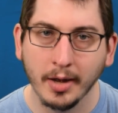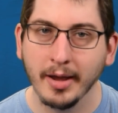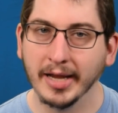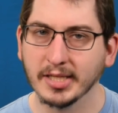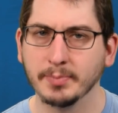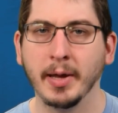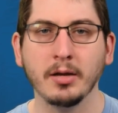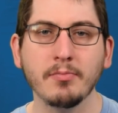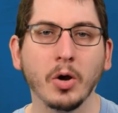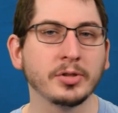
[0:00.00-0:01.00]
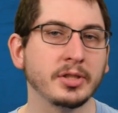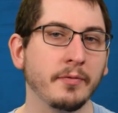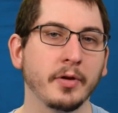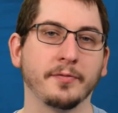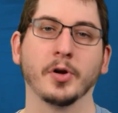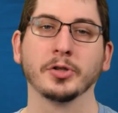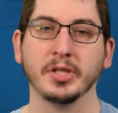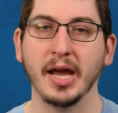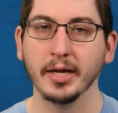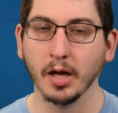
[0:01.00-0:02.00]
and spend most of the first
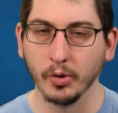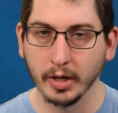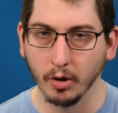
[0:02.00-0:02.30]
day going